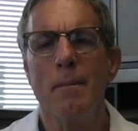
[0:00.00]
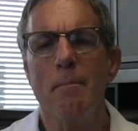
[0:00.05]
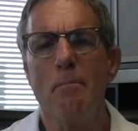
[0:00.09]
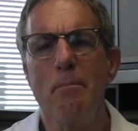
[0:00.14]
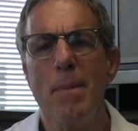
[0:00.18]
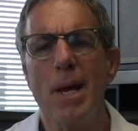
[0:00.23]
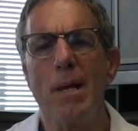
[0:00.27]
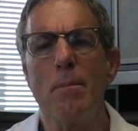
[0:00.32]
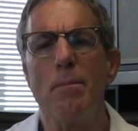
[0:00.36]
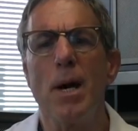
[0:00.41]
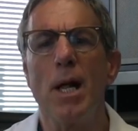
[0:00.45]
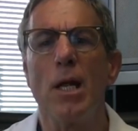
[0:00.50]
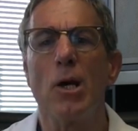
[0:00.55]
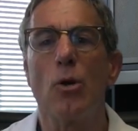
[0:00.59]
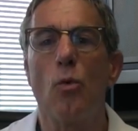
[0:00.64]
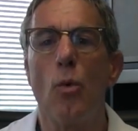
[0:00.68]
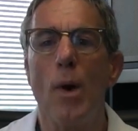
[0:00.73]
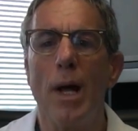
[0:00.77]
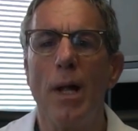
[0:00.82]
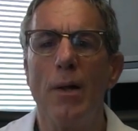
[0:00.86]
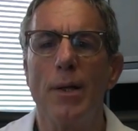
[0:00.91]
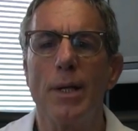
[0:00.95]
Metabolic
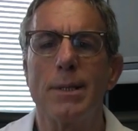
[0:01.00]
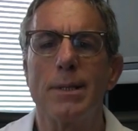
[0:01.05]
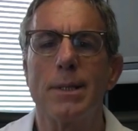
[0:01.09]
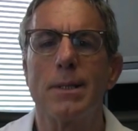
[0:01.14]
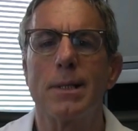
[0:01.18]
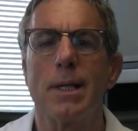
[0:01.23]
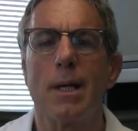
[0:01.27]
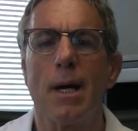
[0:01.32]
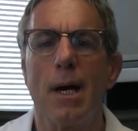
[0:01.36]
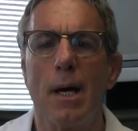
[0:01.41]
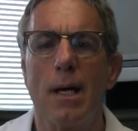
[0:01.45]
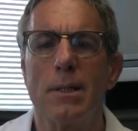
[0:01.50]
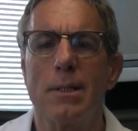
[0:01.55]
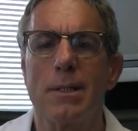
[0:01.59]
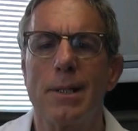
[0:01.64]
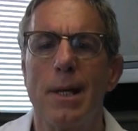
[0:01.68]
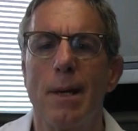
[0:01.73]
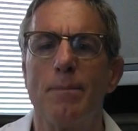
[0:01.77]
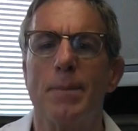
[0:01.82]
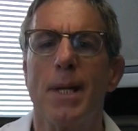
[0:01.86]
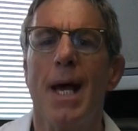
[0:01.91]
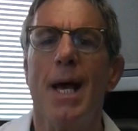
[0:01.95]
wellness is a
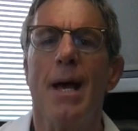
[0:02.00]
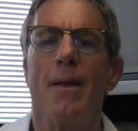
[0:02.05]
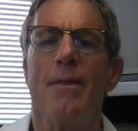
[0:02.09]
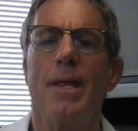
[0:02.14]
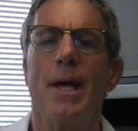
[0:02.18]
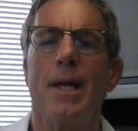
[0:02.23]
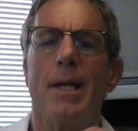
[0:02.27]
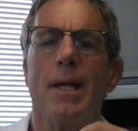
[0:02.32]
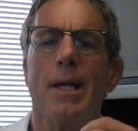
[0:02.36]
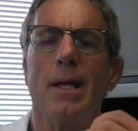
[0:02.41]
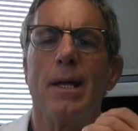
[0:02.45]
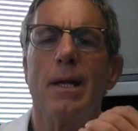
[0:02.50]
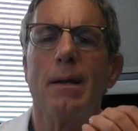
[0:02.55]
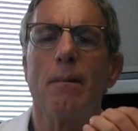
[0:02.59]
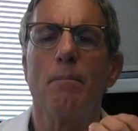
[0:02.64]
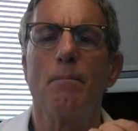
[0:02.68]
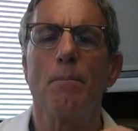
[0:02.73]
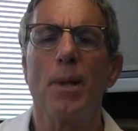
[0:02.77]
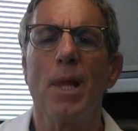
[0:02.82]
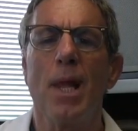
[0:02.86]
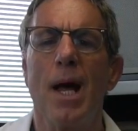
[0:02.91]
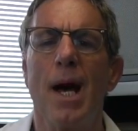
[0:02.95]
concept that
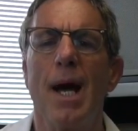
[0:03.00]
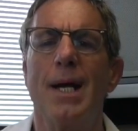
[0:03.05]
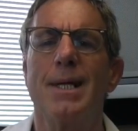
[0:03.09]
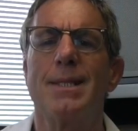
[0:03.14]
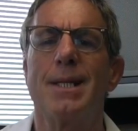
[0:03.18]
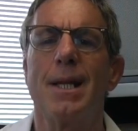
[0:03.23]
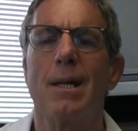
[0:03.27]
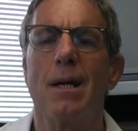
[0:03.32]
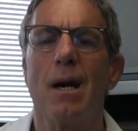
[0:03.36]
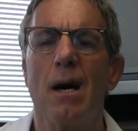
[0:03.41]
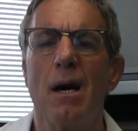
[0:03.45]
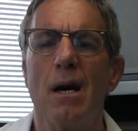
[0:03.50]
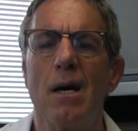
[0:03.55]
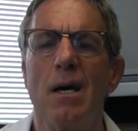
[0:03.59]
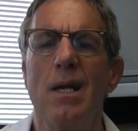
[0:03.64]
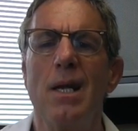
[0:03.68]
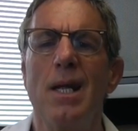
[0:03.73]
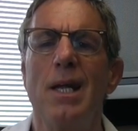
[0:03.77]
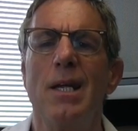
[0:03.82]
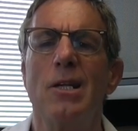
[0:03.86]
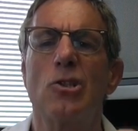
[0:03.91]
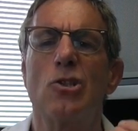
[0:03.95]
implies an
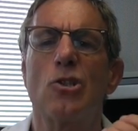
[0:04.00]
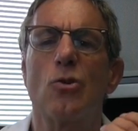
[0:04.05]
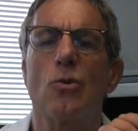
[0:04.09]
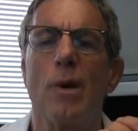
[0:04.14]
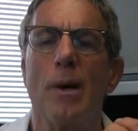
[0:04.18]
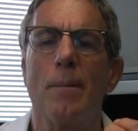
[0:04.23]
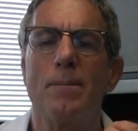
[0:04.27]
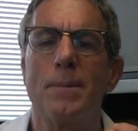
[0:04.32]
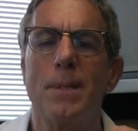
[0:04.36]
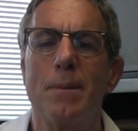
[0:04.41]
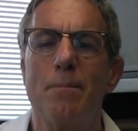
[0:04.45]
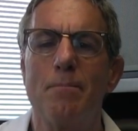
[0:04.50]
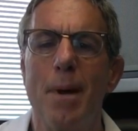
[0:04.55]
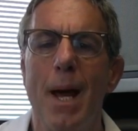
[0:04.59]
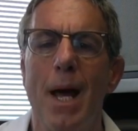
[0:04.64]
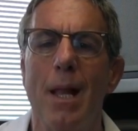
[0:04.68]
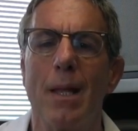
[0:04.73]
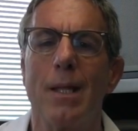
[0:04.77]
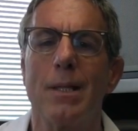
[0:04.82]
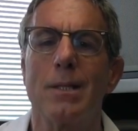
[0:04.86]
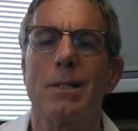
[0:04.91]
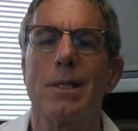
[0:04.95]
uninterrupted
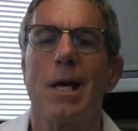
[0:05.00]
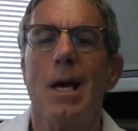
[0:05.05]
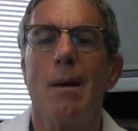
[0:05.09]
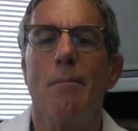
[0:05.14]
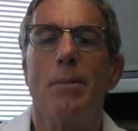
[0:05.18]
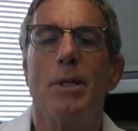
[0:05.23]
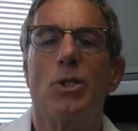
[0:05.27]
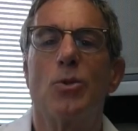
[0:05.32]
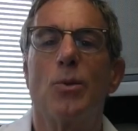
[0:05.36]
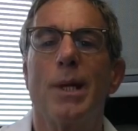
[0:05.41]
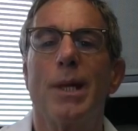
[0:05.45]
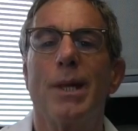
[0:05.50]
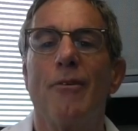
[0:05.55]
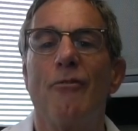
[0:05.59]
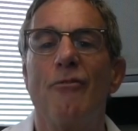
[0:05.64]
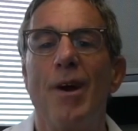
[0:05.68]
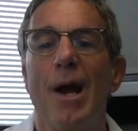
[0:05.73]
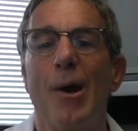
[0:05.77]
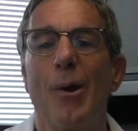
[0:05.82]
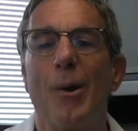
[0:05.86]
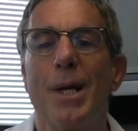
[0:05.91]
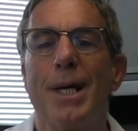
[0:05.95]
balance between the
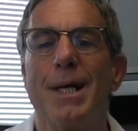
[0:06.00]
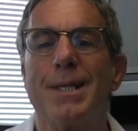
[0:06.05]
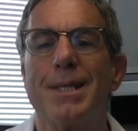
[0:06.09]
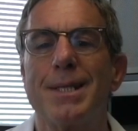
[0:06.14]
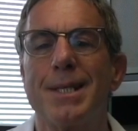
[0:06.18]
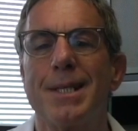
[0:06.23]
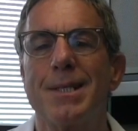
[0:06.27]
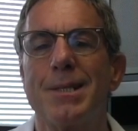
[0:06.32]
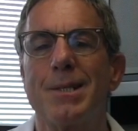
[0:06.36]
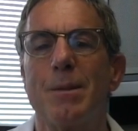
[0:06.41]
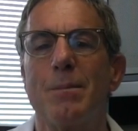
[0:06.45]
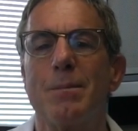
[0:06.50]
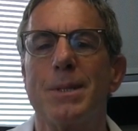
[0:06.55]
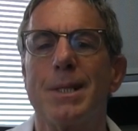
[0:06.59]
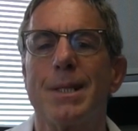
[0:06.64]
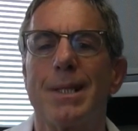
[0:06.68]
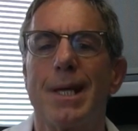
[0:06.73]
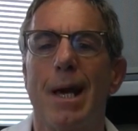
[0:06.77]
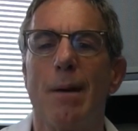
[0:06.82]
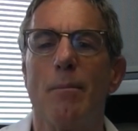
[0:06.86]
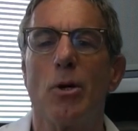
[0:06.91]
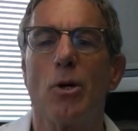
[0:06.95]
various systems
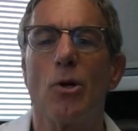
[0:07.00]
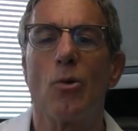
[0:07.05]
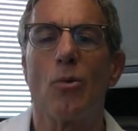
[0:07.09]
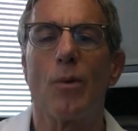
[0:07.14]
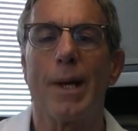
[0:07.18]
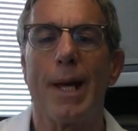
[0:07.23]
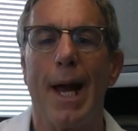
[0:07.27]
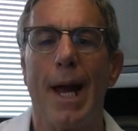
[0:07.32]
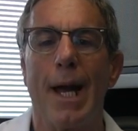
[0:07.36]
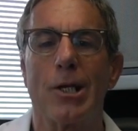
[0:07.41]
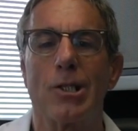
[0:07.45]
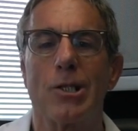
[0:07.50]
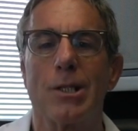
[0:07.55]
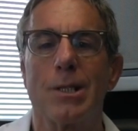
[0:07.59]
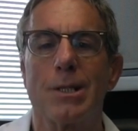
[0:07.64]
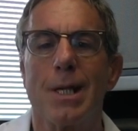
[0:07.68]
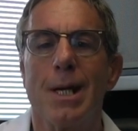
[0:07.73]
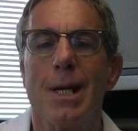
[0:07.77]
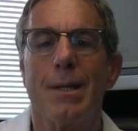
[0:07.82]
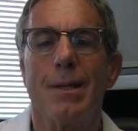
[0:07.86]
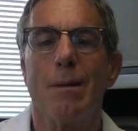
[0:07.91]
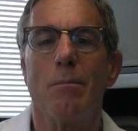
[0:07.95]
and chemical
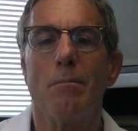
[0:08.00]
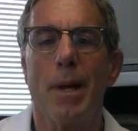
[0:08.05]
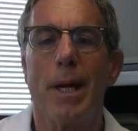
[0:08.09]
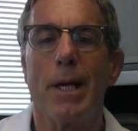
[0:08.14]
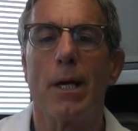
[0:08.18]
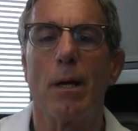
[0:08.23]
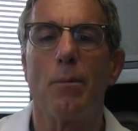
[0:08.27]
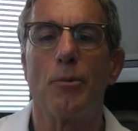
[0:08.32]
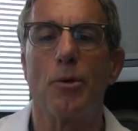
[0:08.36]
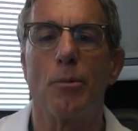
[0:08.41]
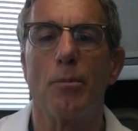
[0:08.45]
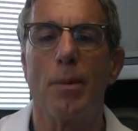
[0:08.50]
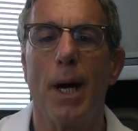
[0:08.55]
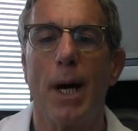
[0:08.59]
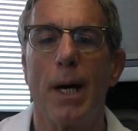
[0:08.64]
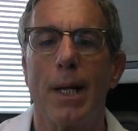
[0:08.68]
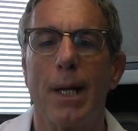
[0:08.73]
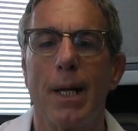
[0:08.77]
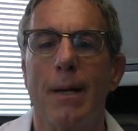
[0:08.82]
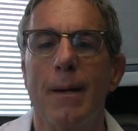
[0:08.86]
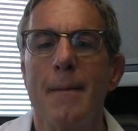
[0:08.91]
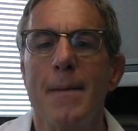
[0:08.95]
reactions that make up your
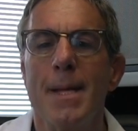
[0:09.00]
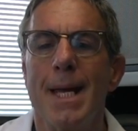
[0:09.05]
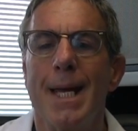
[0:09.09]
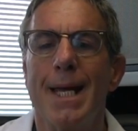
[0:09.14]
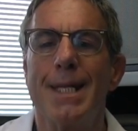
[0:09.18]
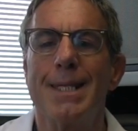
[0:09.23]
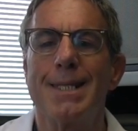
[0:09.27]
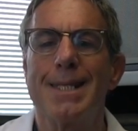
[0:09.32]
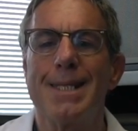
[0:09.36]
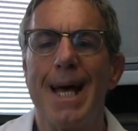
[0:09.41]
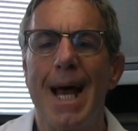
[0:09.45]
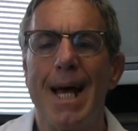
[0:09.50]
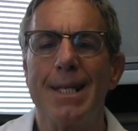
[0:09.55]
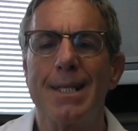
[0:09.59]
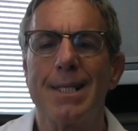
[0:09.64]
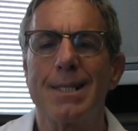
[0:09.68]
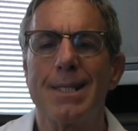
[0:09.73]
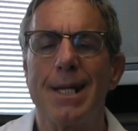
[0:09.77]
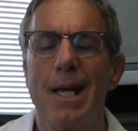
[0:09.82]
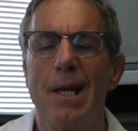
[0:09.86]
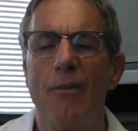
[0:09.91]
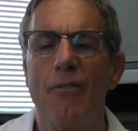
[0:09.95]
body. It is that
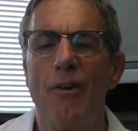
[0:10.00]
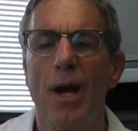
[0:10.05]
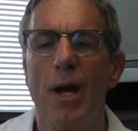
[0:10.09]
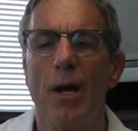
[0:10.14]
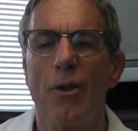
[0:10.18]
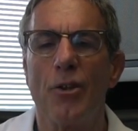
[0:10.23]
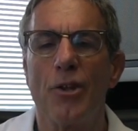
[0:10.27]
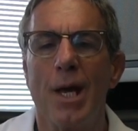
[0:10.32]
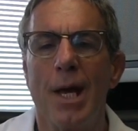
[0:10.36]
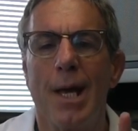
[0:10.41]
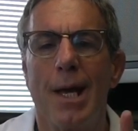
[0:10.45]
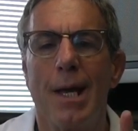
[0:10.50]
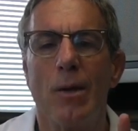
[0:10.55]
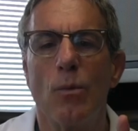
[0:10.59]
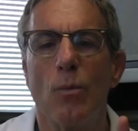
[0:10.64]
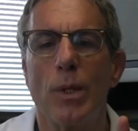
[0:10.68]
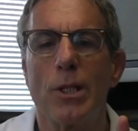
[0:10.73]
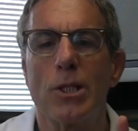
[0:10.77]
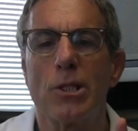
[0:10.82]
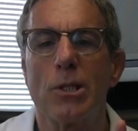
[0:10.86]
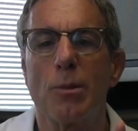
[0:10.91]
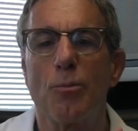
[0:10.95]
state of health in
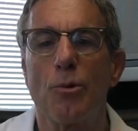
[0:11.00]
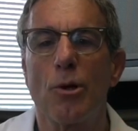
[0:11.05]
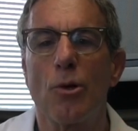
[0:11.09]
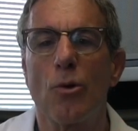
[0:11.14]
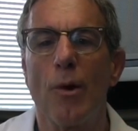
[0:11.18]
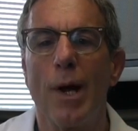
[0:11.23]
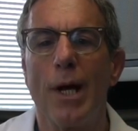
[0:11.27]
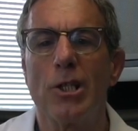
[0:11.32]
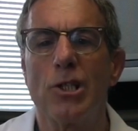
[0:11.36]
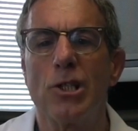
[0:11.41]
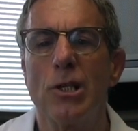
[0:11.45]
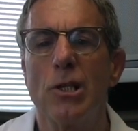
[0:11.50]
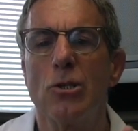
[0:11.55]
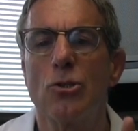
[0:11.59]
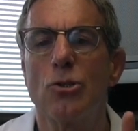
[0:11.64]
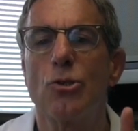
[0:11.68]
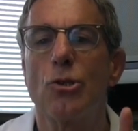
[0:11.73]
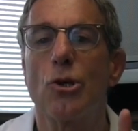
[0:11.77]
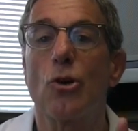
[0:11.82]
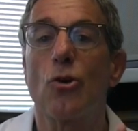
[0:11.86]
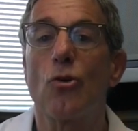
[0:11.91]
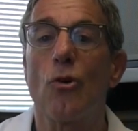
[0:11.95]
which the progression
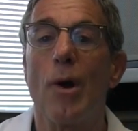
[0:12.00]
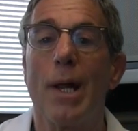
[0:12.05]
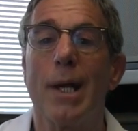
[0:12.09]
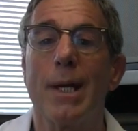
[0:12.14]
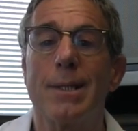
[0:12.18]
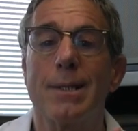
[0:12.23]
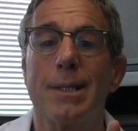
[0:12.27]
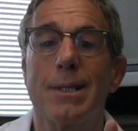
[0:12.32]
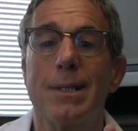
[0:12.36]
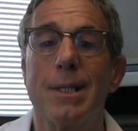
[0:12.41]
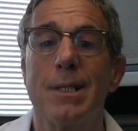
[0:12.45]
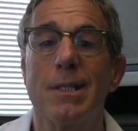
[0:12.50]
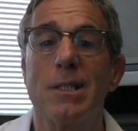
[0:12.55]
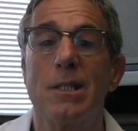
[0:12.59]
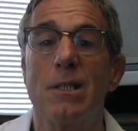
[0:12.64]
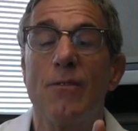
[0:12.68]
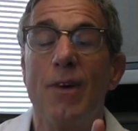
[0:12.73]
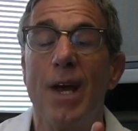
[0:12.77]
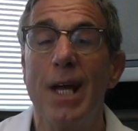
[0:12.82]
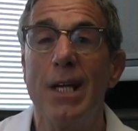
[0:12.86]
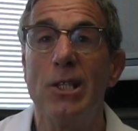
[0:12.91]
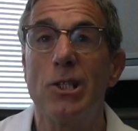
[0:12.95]
to the chronic diseases
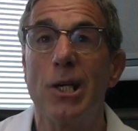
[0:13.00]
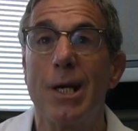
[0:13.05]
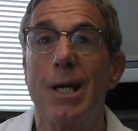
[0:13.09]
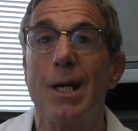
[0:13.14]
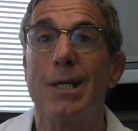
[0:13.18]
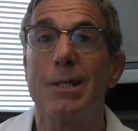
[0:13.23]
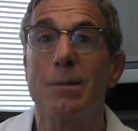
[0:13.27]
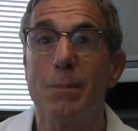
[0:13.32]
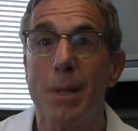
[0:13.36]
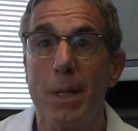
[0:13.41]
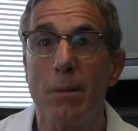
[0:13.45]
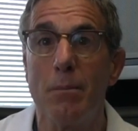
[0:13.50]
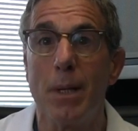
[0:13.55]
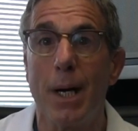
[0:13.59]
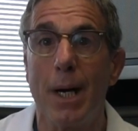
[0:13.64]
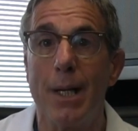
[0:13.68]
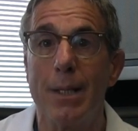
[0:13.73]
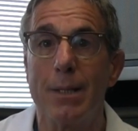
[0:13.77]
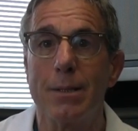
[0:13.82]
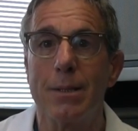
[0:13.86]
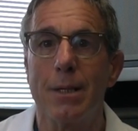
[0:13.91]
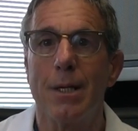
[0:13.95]
of aging is
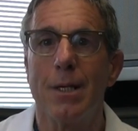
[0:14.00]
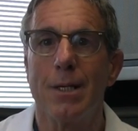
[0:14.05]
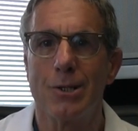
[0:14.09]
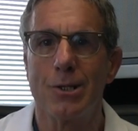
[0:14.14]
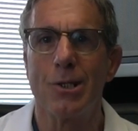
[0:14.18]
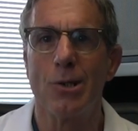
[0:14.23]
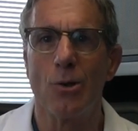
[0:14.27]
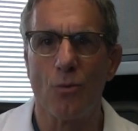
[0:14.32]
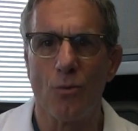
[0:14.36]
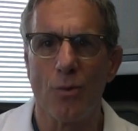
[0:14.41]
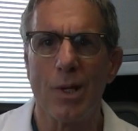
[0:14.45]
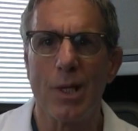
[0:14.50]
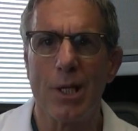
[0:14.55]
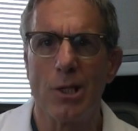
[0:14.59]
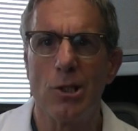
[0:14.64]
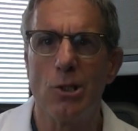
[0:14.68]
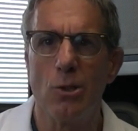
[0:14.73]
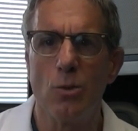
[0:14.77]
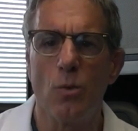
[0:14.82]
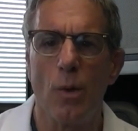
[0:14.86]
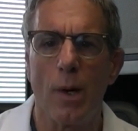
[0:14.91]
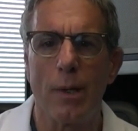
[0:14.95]
minimized. So you really
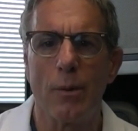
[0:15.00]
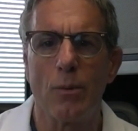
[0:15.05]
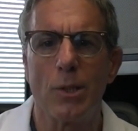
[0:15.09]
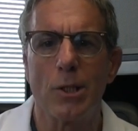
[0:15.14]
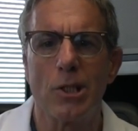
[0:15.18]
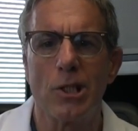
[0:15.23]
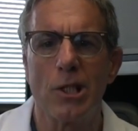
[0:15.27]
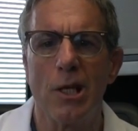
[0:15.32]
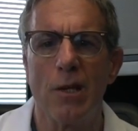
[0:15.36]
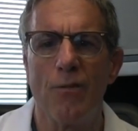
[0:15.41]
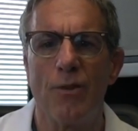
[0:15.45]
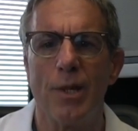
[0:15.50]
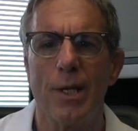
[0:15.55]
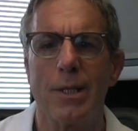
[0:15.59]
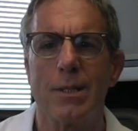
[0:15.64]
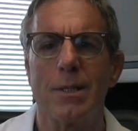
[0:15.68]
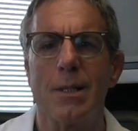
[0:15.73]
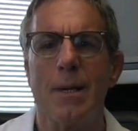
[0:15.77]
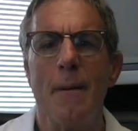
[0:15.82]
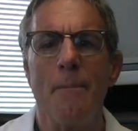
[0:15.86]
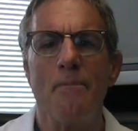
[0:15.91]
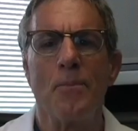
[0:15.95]
do want to achieve
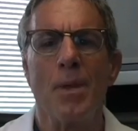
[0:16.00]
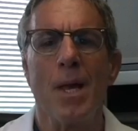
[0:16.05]
this.